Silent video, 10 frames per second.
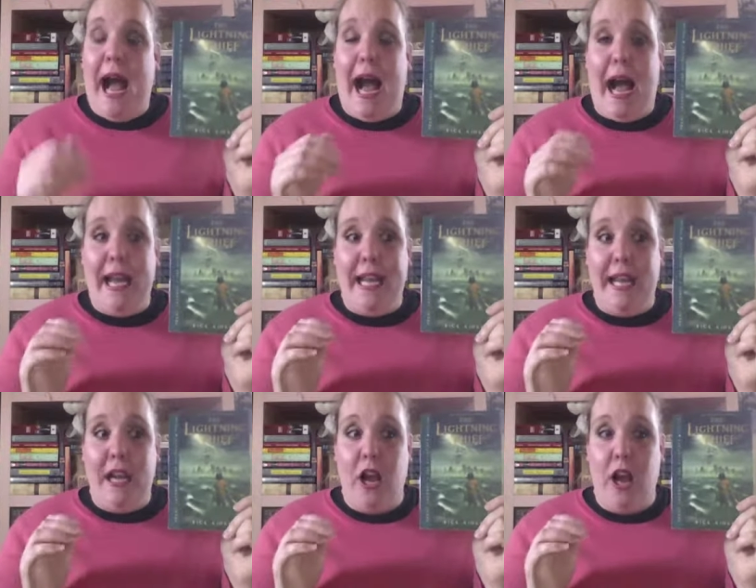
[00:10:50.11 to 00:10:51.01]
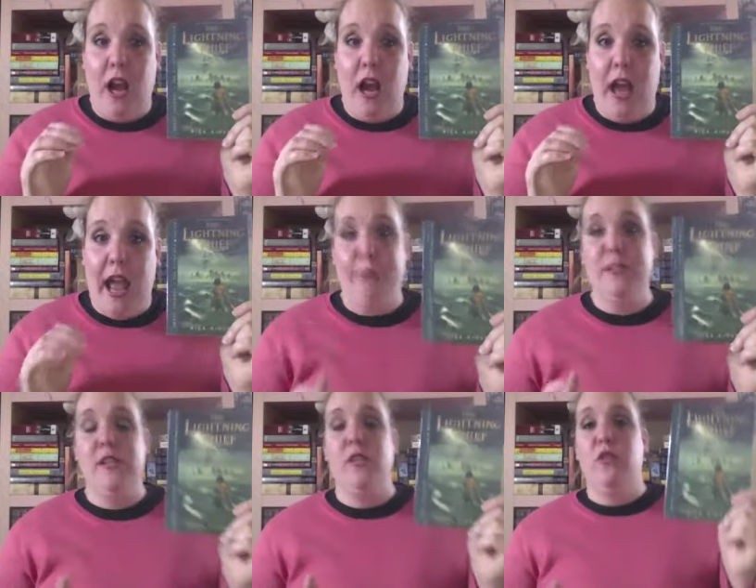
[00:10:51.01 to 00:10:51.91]
I
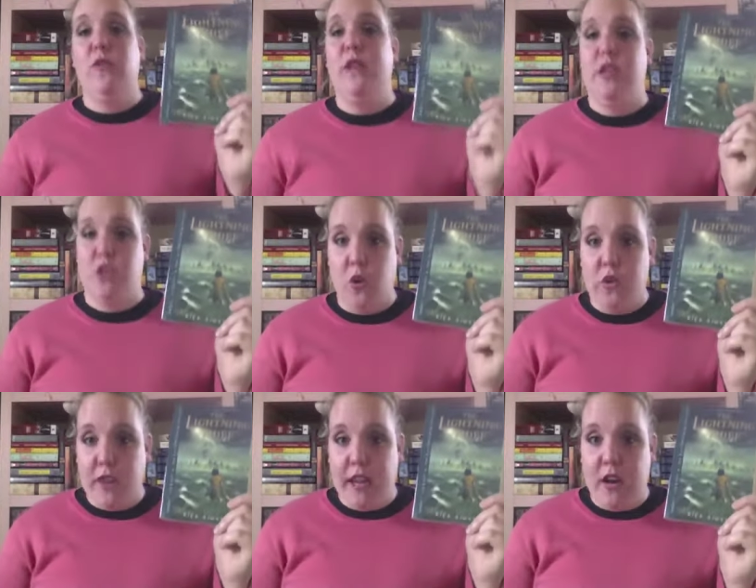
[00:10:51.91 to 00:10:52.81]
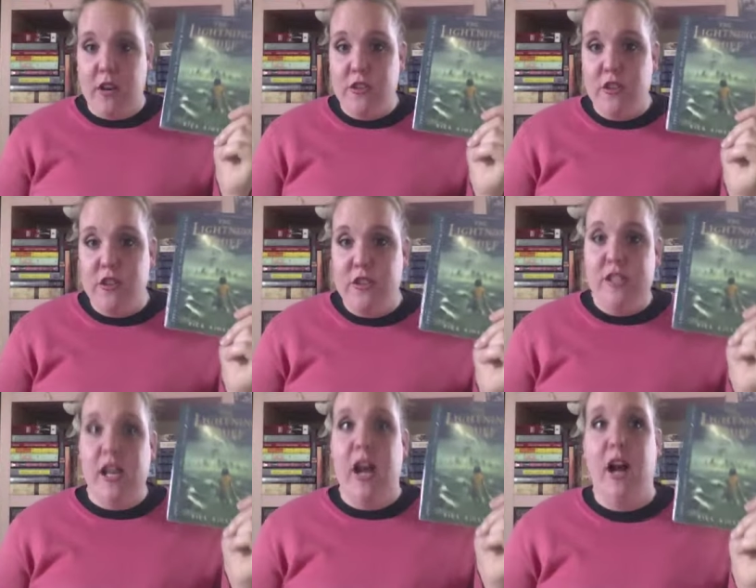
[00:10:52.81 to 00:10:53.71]
absolutely adore the
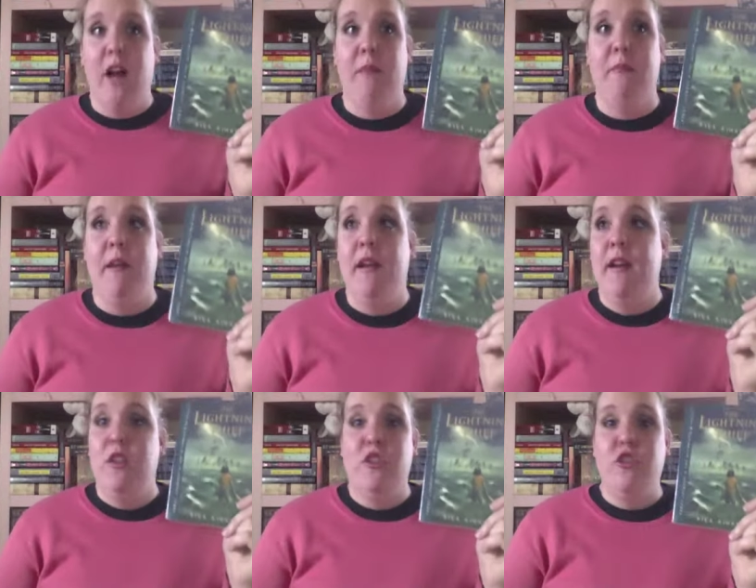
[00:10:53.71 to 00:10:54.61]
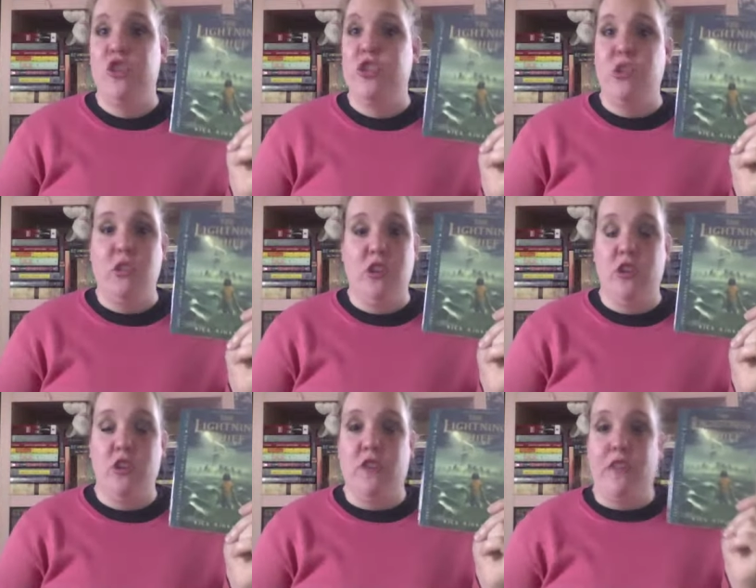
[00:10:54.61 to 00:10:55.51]
characters. They're
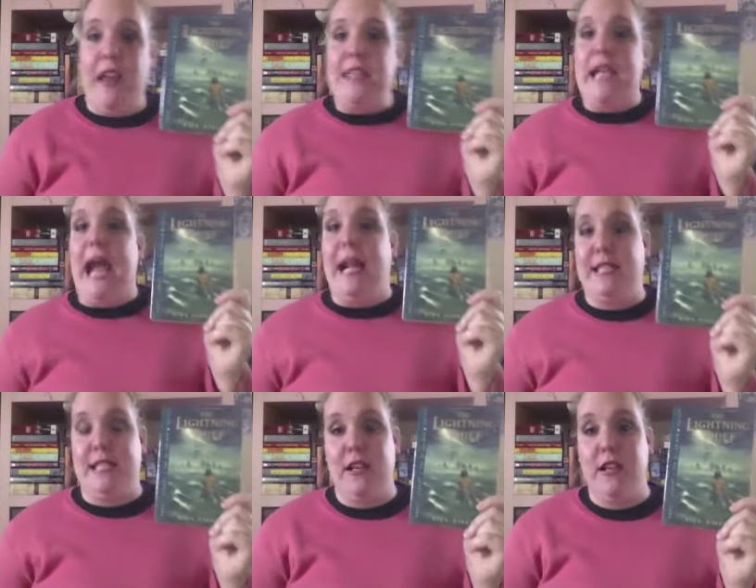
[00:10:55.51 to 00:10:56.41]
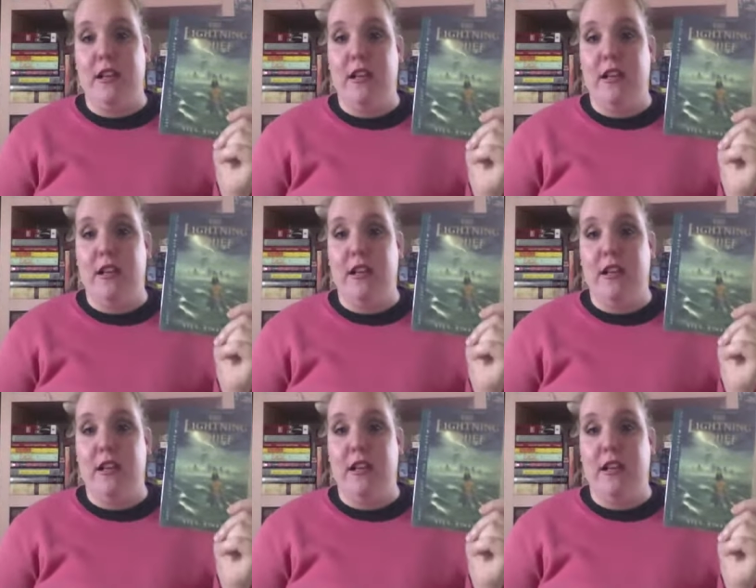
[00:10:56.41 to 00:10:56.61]
fantastic.